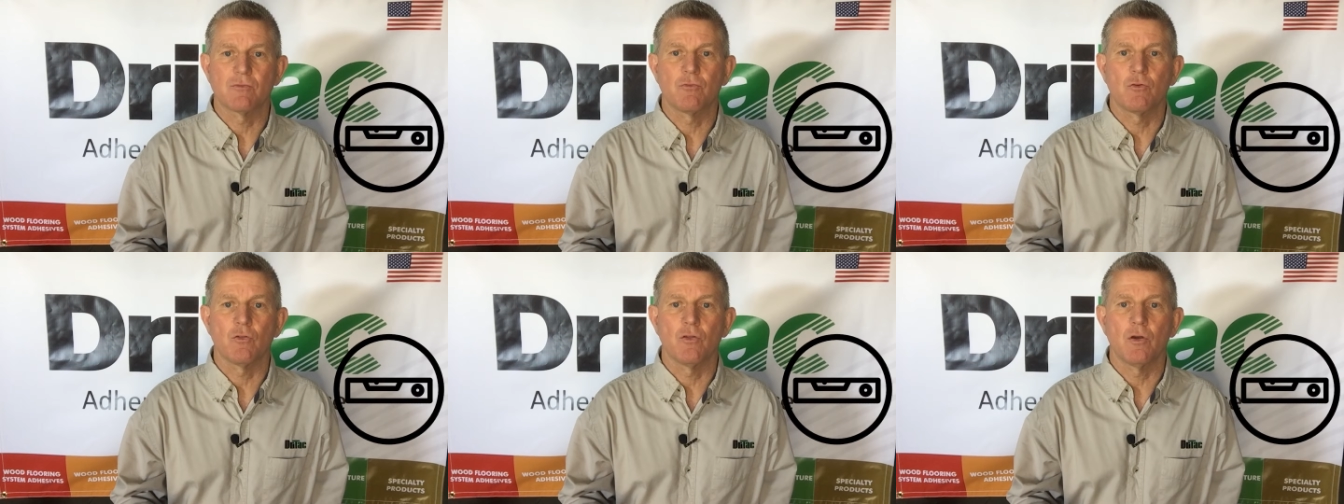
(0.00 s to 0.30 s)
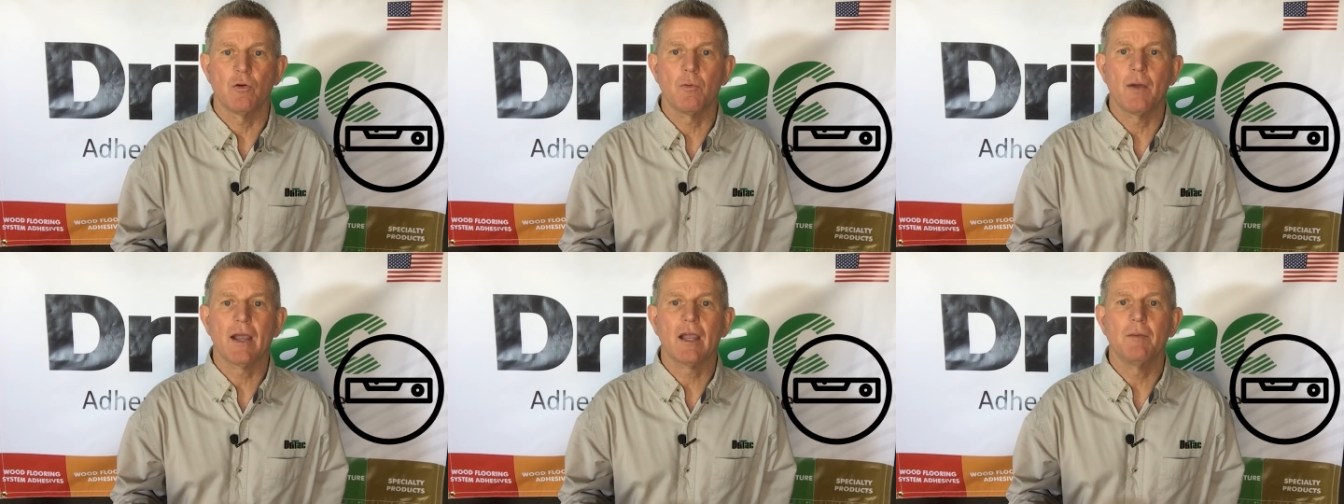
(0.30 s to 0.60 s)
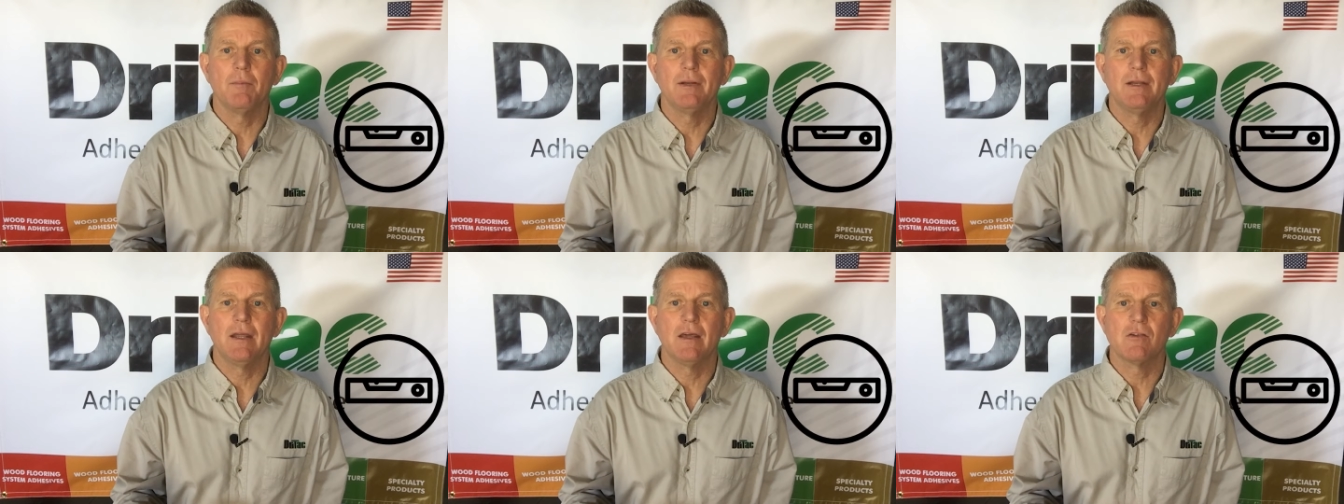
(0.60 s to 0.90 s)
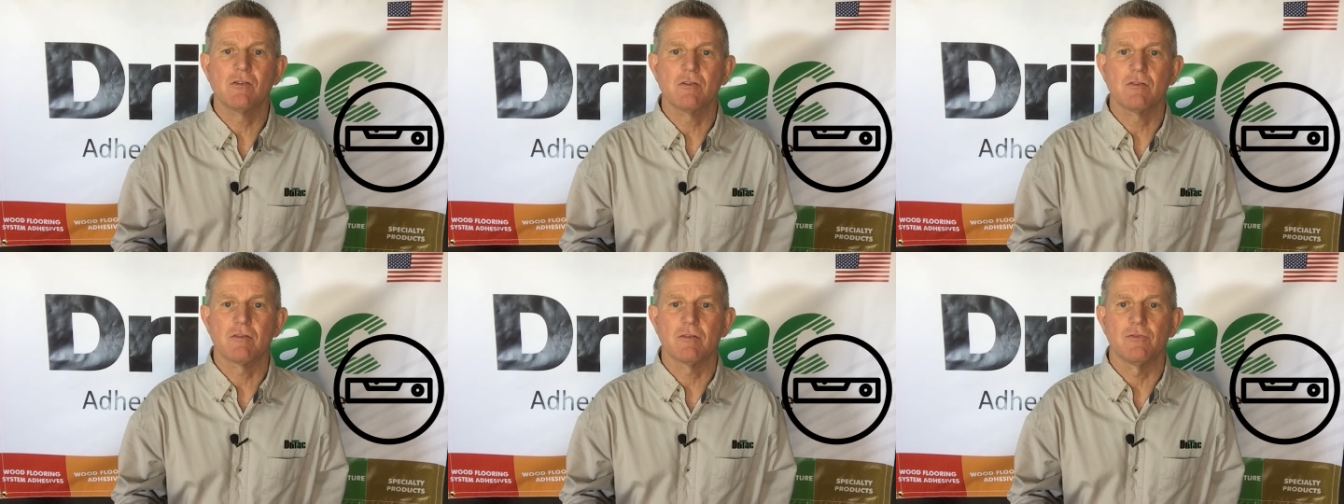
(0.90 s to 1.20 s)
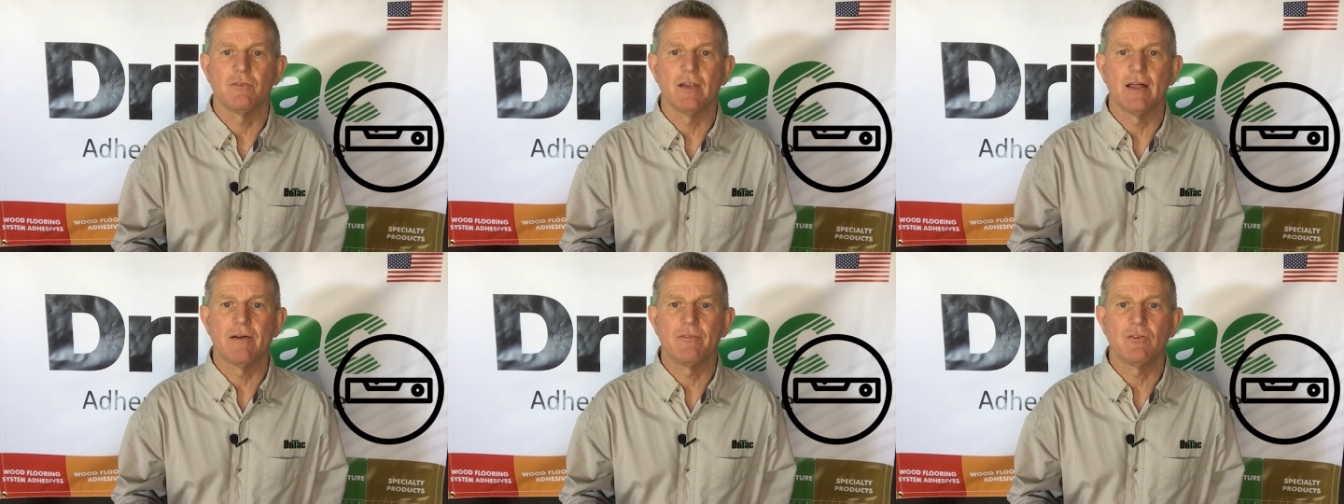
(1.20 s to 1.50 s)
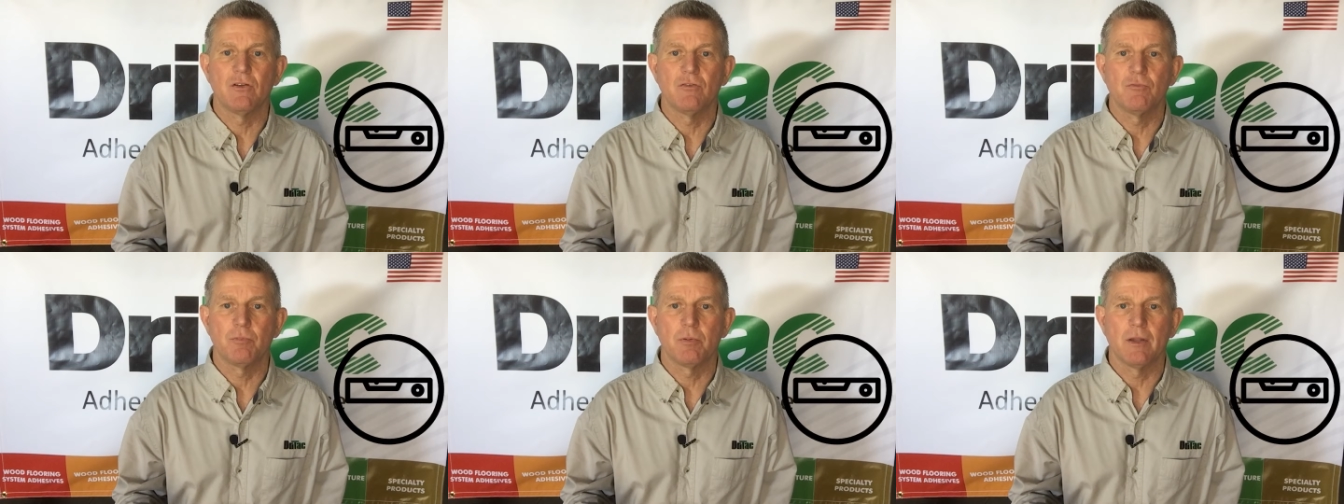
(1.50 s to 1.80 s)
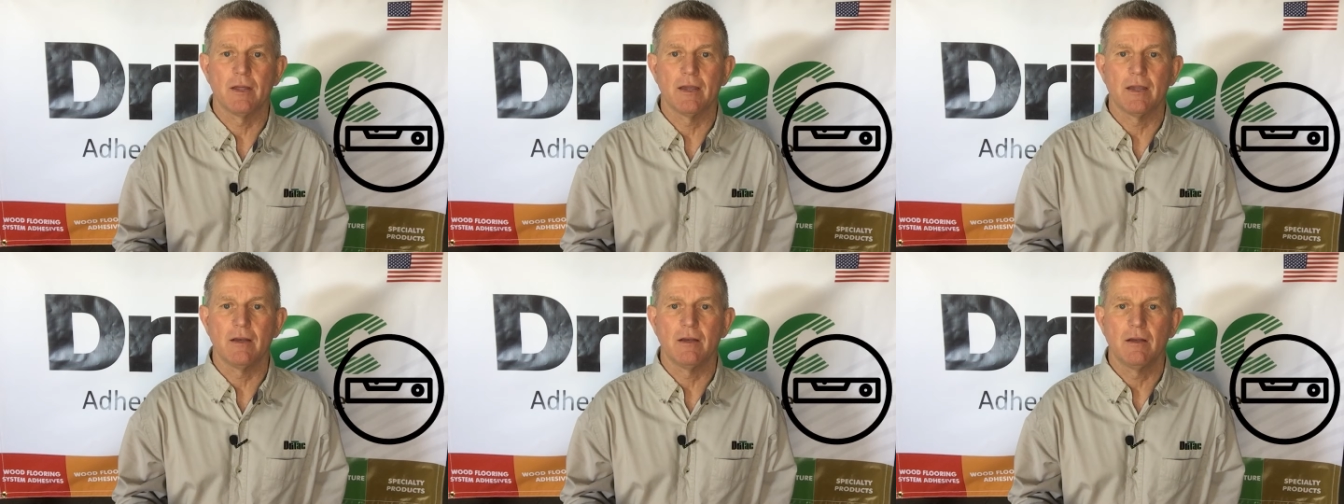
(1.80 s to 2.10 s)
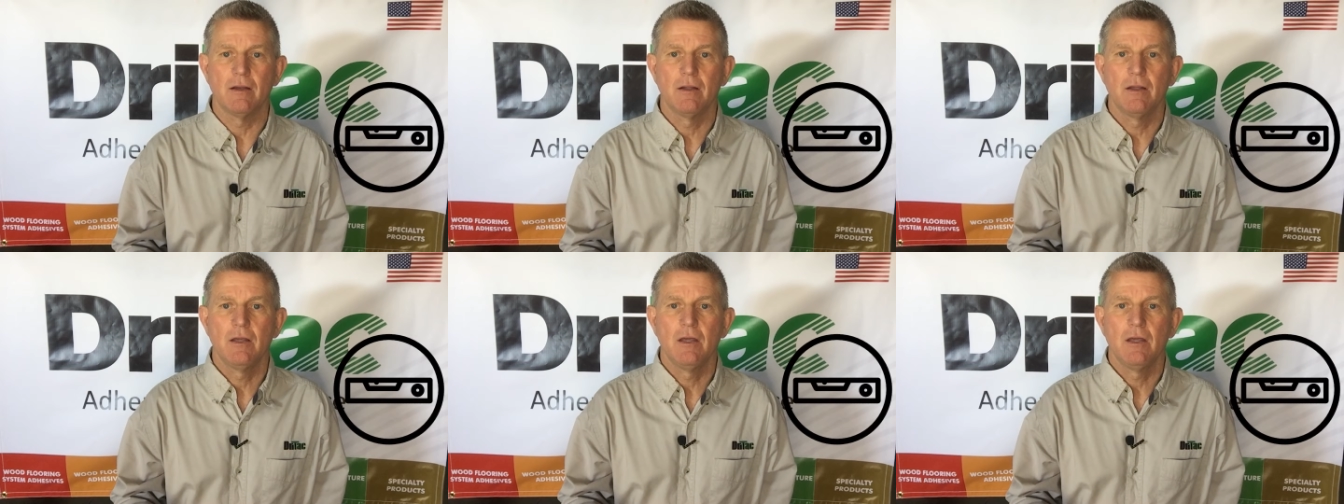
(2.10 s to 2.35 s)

for their recommendations of level of plane.